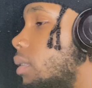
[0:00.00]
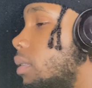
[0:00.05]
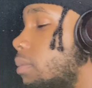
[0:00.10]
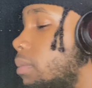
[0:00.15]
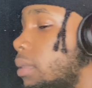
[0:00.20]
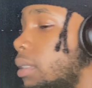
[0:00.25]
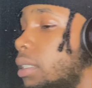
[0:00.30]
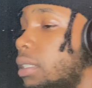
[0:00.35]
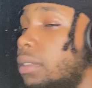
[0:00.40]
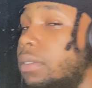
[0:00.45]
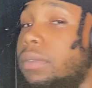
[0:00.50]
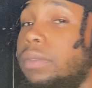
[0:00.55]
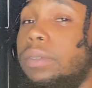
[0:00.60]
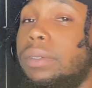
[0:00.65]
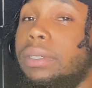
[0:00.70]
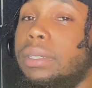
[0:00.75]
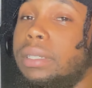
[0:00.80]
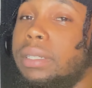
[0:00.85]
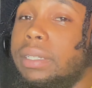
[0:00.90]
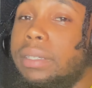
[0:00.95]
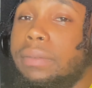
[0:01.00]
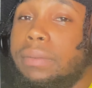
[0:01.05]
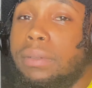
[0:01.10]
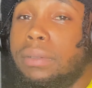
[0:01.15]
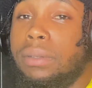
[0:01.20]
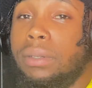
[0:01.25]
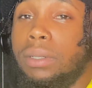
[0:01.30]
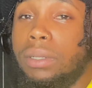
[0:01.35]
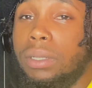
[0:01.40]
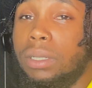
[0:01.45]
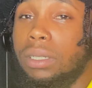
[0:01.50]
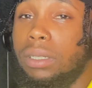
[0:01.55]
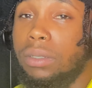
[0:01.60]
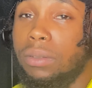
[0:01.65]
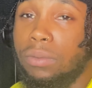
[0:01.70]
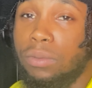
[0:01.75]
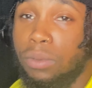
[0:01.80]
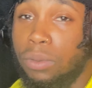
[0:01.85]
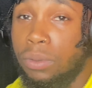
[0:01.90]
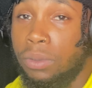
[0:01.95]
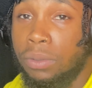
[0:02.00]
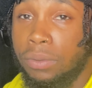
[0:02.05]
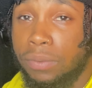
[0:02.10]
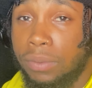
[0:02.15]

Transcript: Man, if you ain't never wrote no